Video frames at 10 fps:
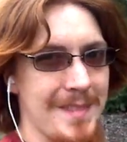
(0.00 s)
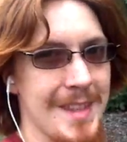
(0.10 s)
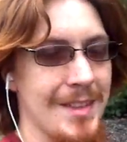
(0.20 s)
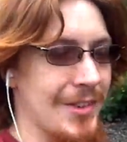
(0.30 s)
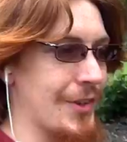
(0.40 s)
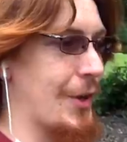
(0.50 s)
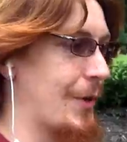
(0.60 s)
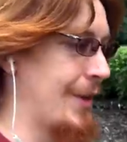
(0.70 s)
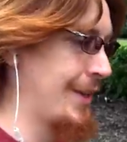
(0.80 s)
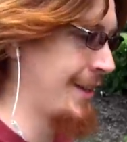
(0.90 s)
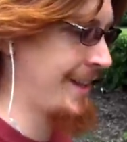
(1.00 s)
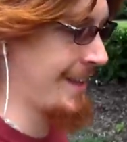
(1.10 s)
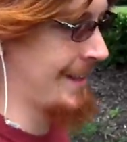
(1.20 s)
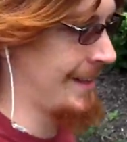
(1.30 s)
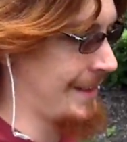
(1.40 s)
So
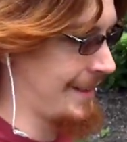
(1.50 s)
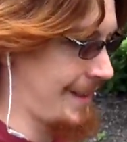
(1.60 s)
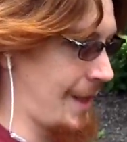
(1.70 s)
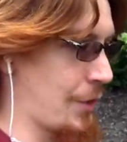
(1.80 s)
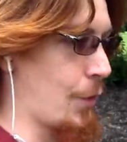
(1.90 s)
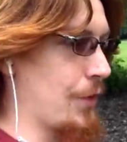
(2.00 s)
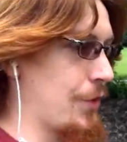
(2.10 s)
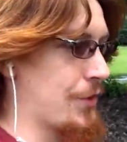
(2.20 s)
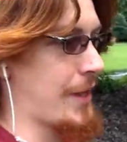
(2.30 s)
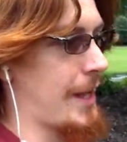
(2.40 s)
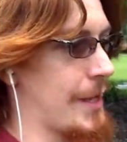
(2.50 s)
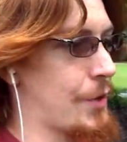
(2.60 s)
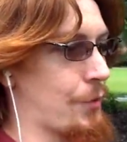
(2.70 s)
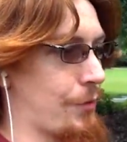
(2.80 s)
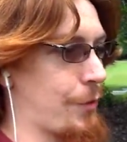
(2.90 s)
as always, you take
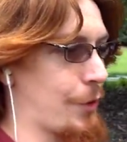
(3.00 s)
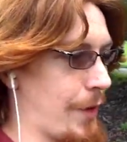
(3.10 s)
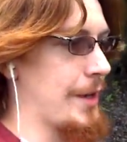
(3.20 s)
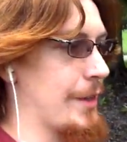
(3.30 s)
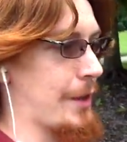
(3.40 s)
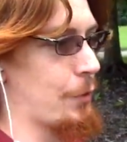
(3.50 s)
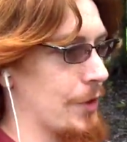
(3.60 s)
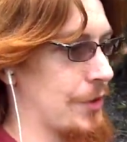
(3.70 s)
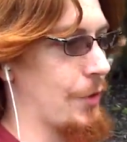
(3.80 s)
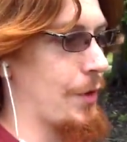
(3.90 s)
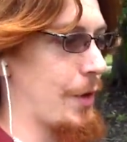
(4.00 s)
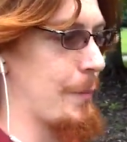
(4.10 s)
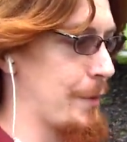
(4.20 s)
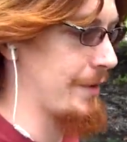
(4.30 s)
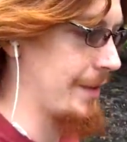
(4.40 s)
for granted like what's going on, but
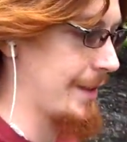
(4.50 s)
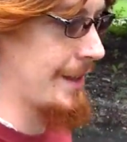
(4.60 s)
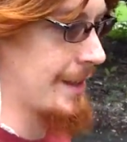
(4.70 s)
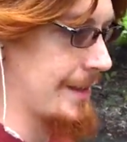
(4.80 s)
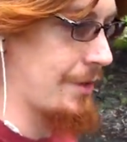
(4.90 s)
it's